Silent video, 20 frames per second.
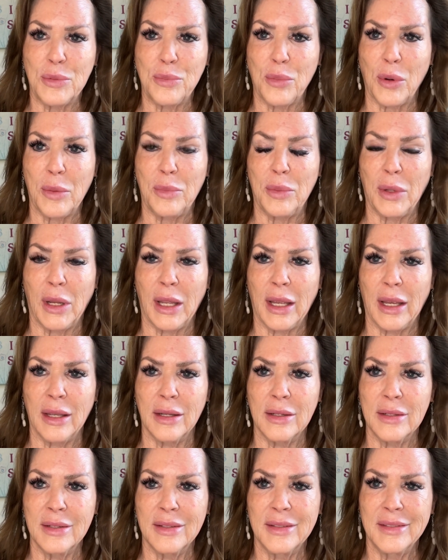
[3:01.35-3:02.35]

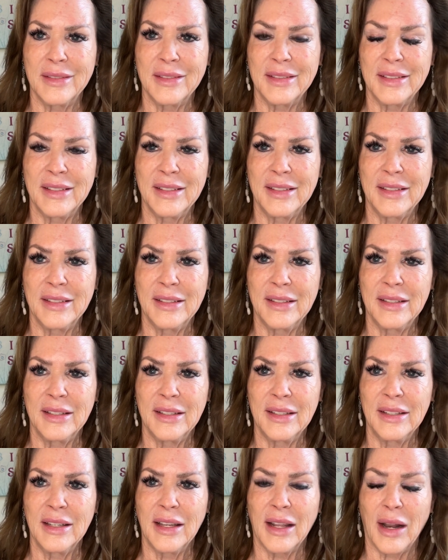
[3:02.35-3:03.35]
pre-planned.
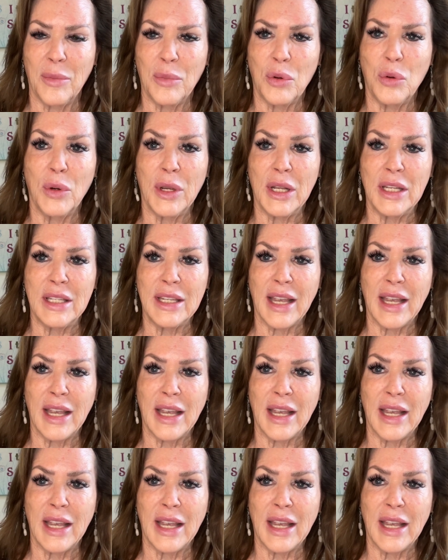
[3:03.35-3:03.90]
I'm going to